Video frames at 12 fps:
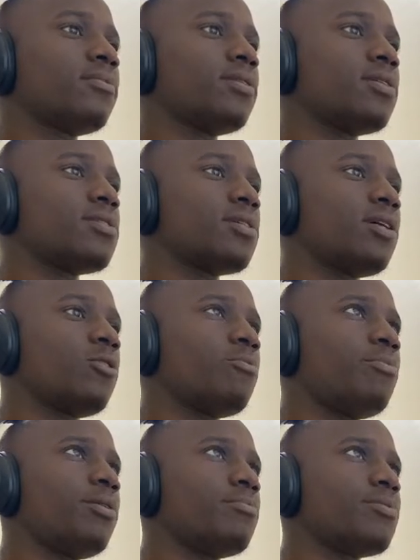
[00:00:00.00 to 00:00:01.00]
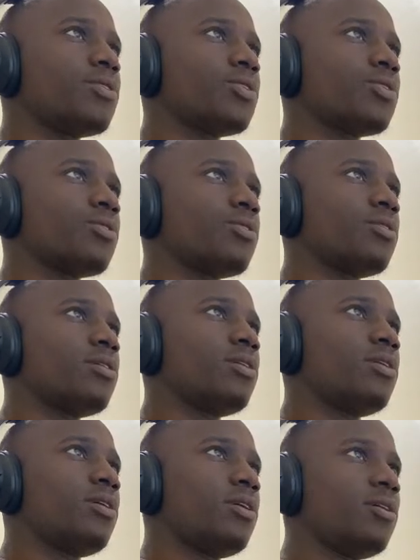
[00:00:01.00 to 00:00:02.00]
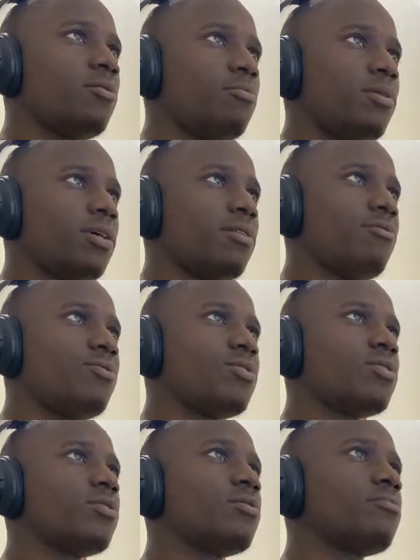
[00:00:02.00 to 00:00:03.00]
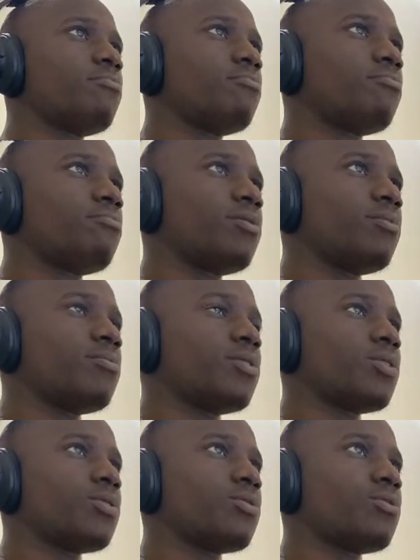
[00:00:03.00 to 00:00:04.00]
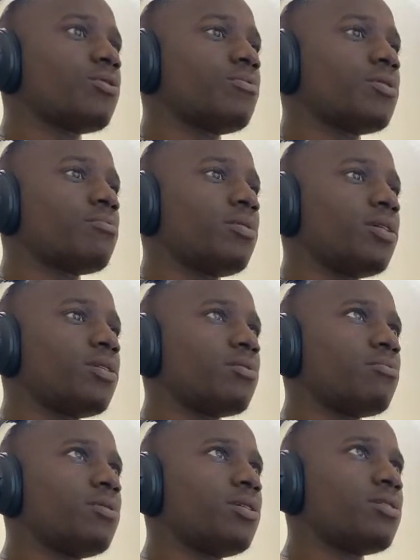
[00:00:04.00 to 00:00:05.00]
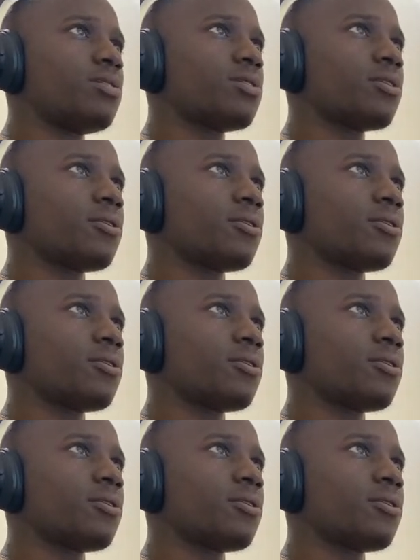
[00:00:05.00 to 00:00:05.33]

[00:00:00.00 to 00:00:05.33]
Let's see how PM session behaves. PM session drops by some bits.